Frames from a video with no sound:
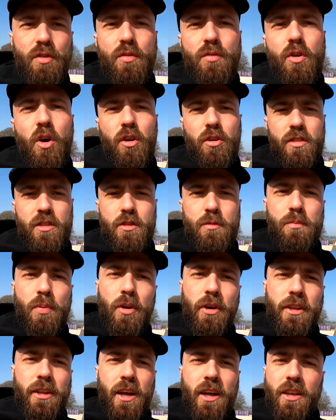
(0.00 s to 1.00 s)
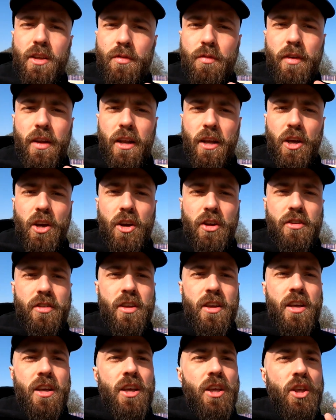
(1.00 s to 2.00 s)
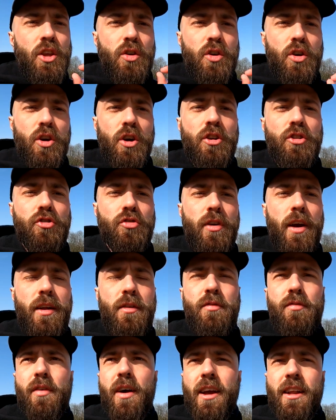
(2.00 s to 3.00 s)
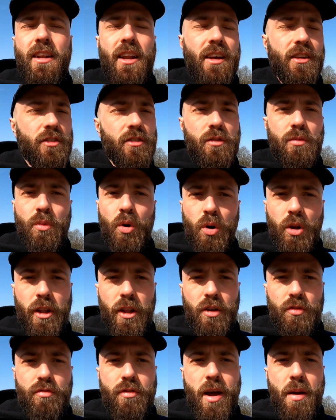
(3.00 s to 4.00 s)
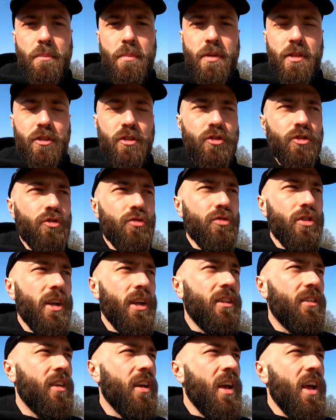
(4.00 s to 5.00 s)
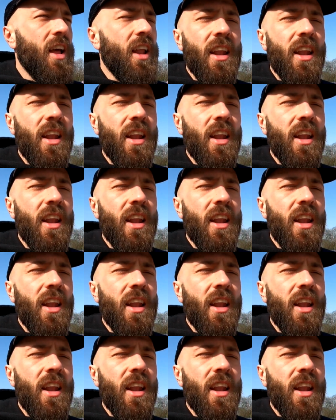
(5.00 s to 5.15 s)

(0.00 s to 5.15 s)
you've got to this point and you're feeling good, you could try and find like a small little ramp in the street.